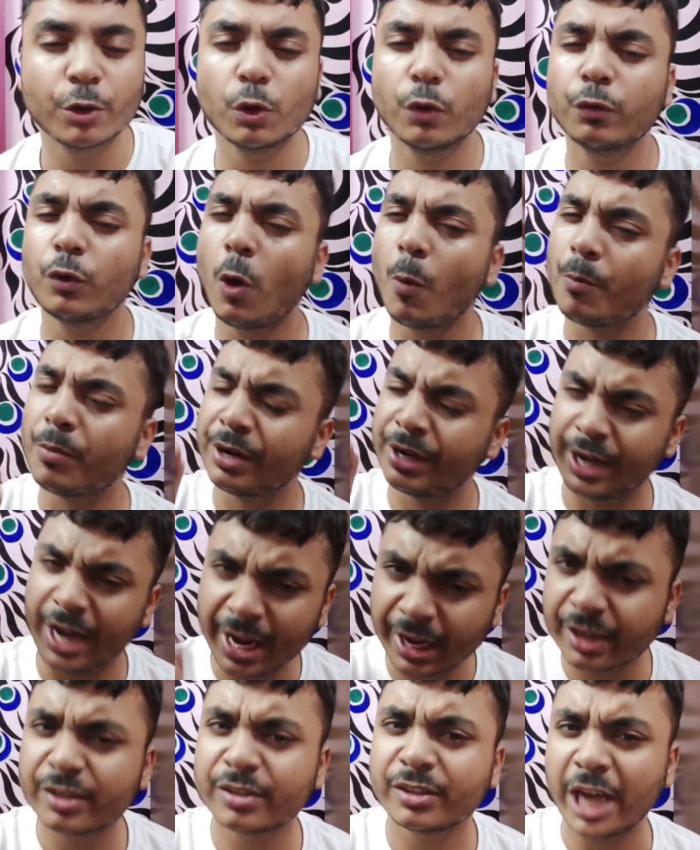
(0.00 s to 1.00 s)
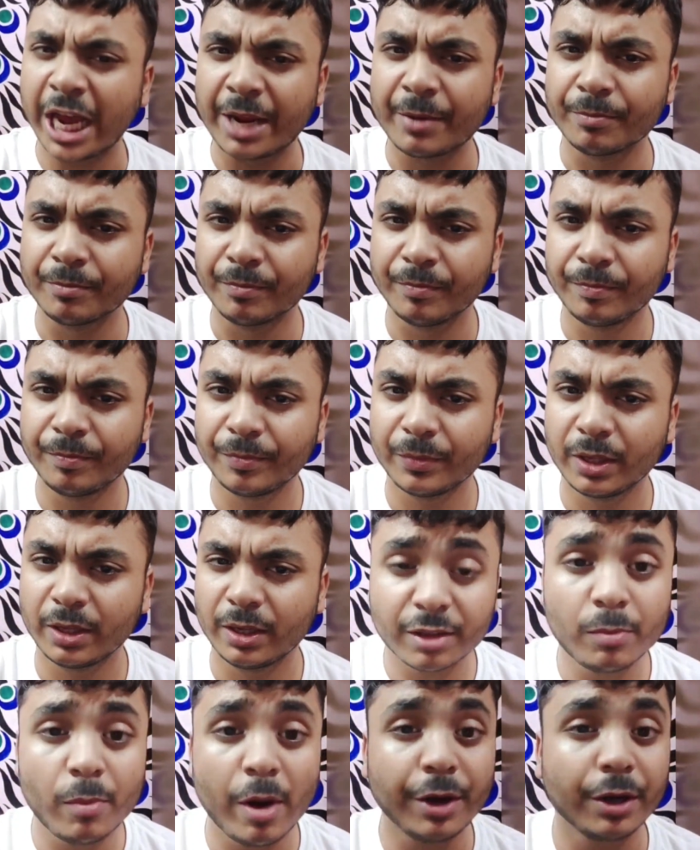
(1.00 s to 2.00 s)
So from next time,
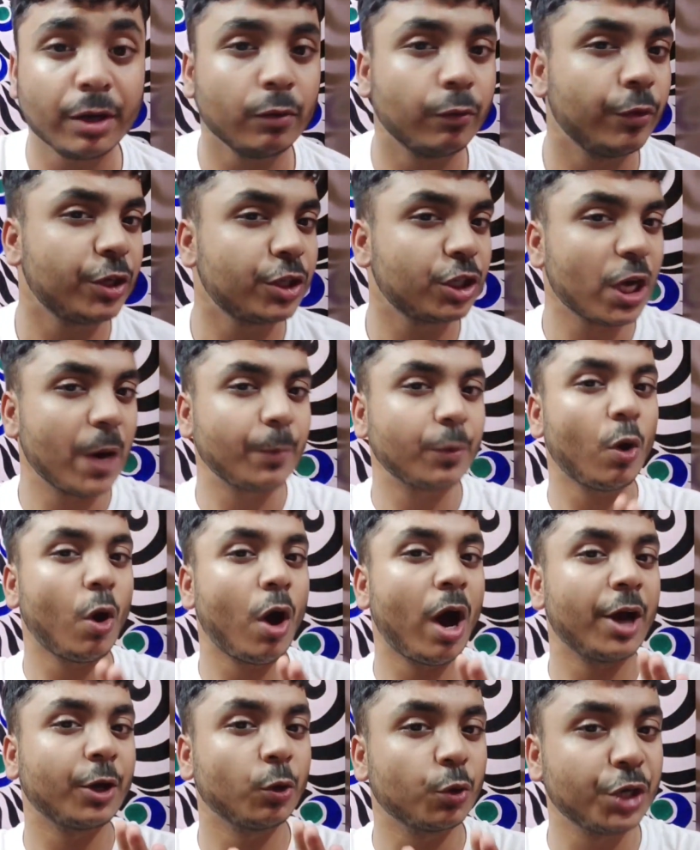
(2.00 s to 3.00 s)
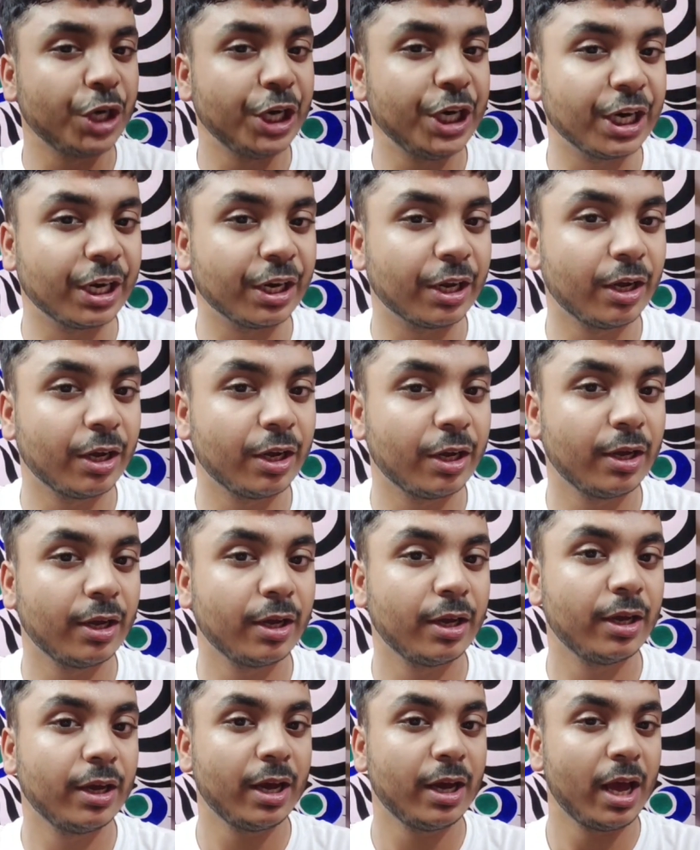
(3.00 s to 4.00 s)
doesn't matter which chapter are you reading,
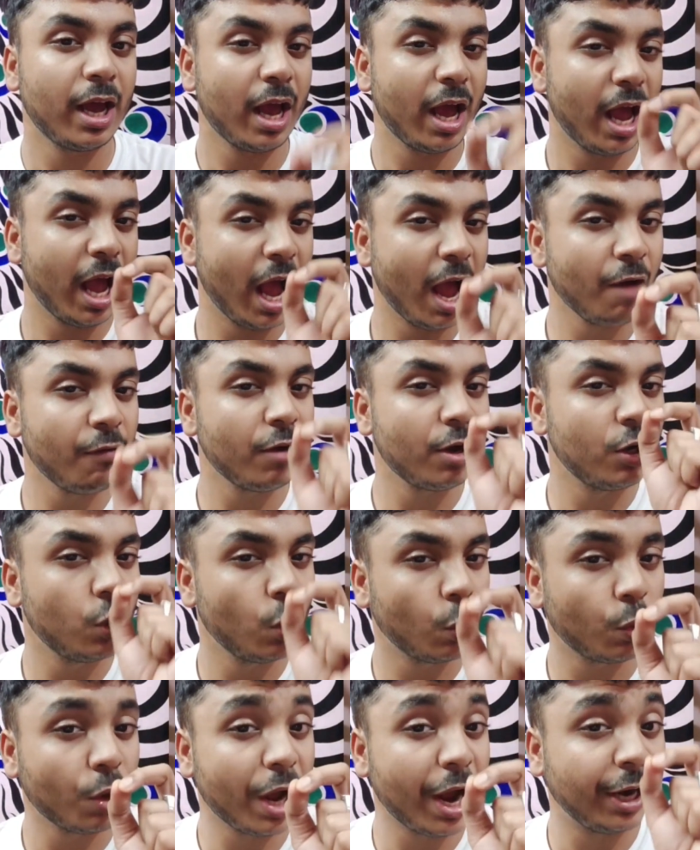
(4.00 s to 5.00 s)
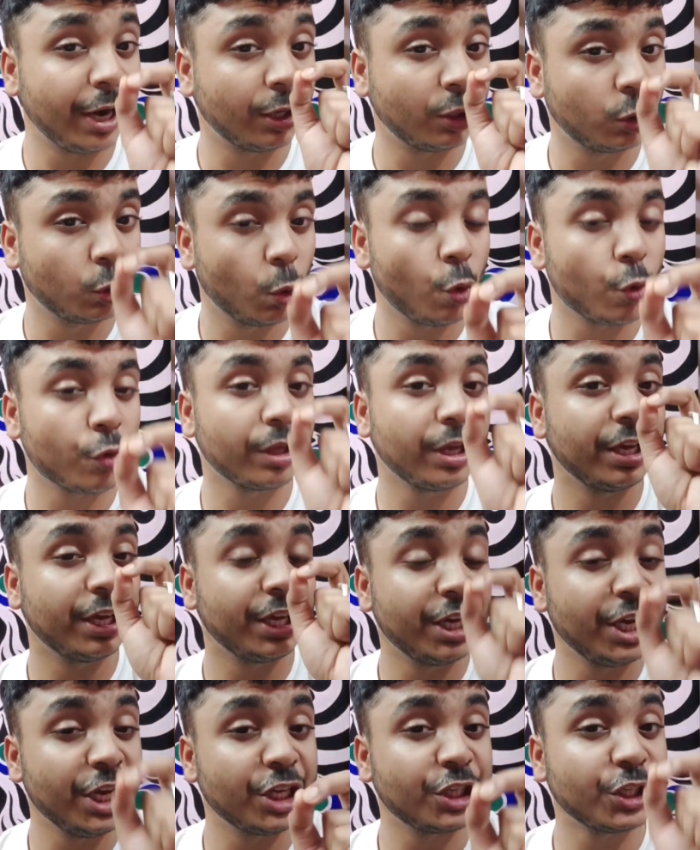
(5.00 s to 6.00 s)
have a look at those
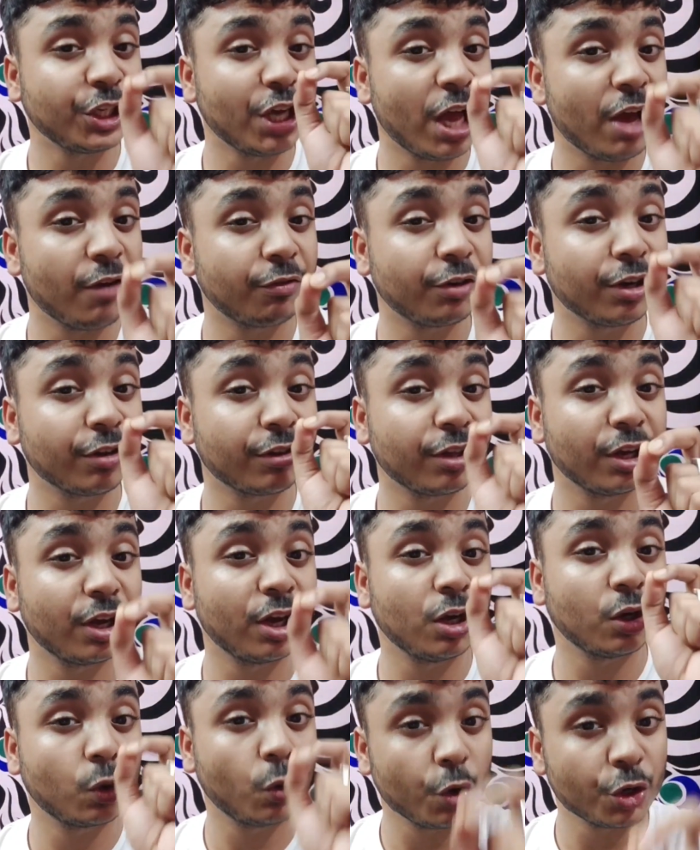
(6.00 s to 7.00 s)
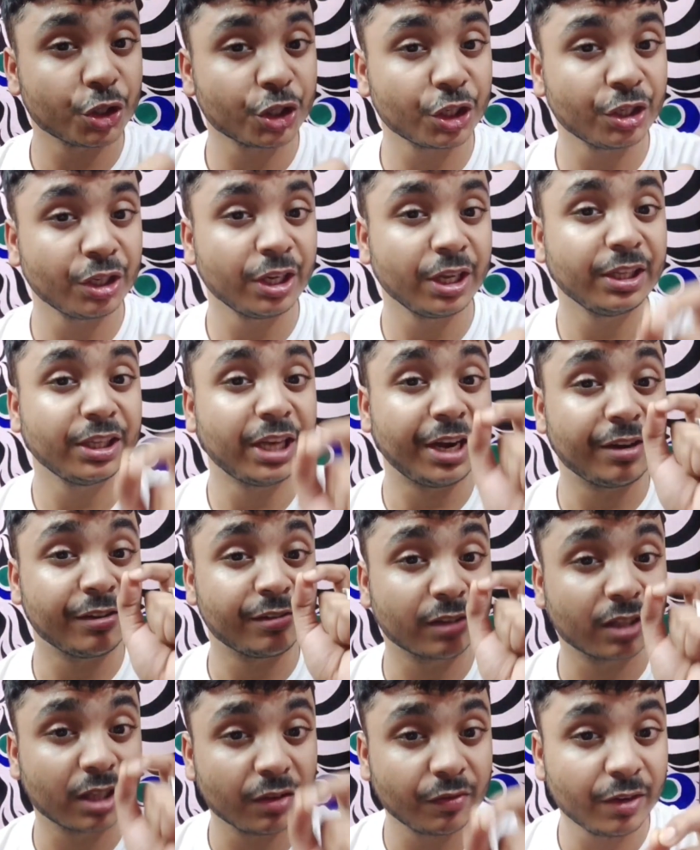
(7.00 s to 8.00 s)
each and every single question that
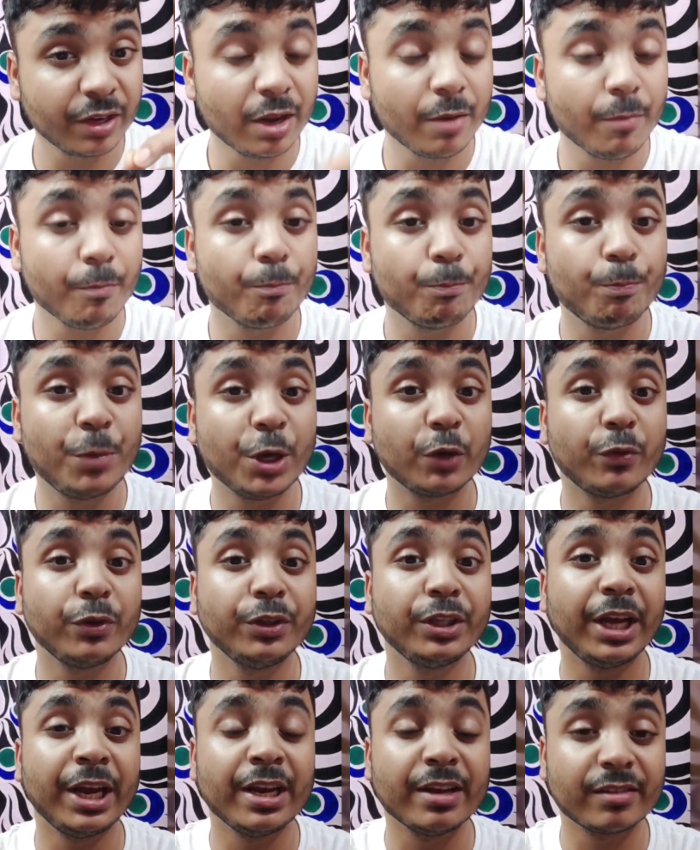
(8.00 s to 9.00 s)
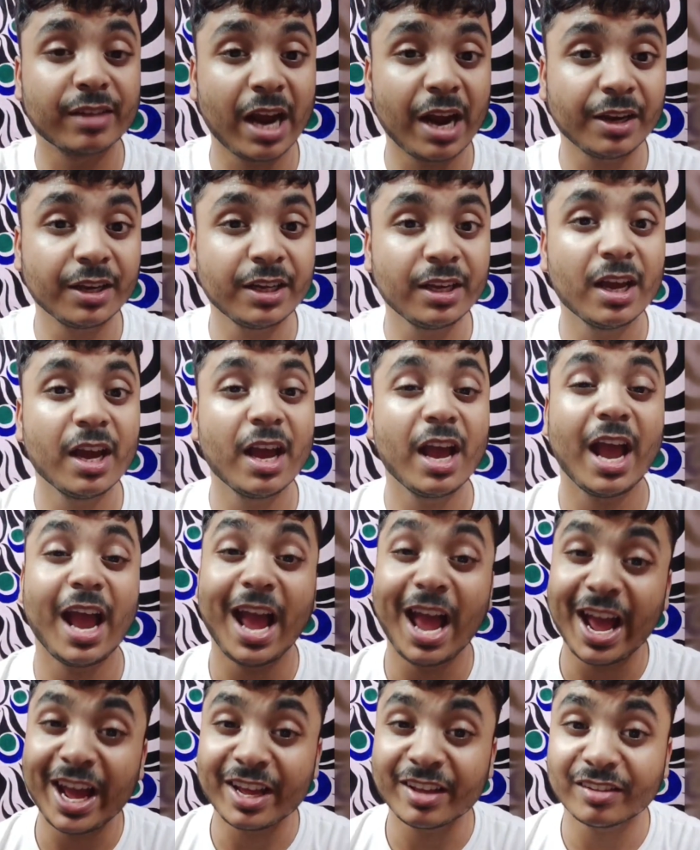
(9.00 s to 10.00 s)
is given between the NCERT
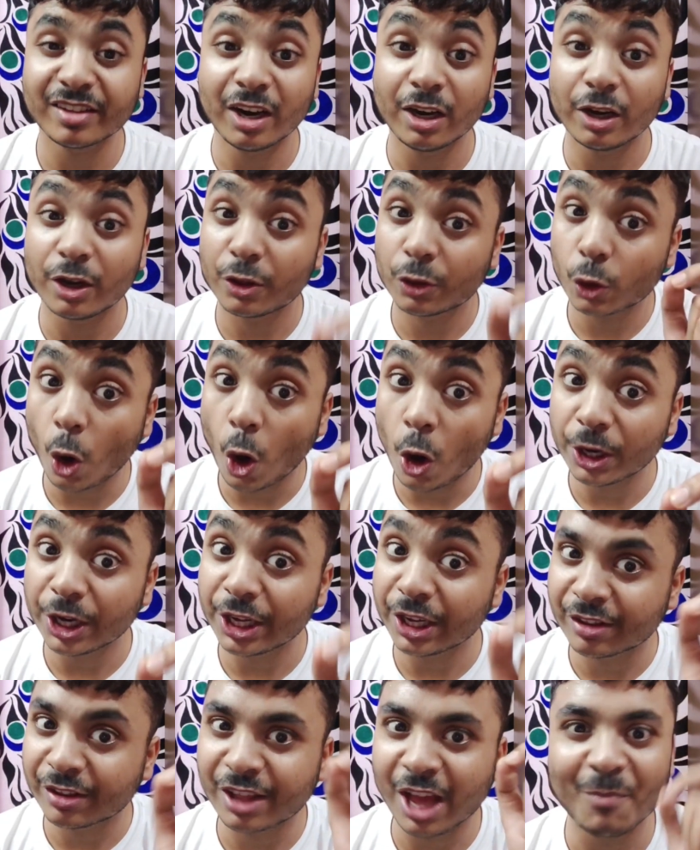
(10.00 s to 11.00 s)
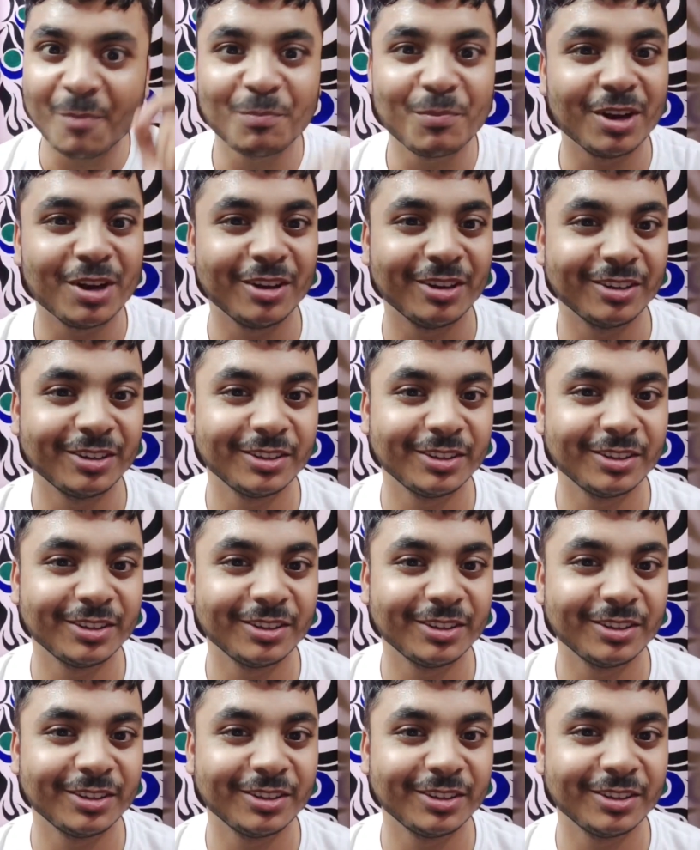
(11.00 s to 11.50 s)
as a solved example.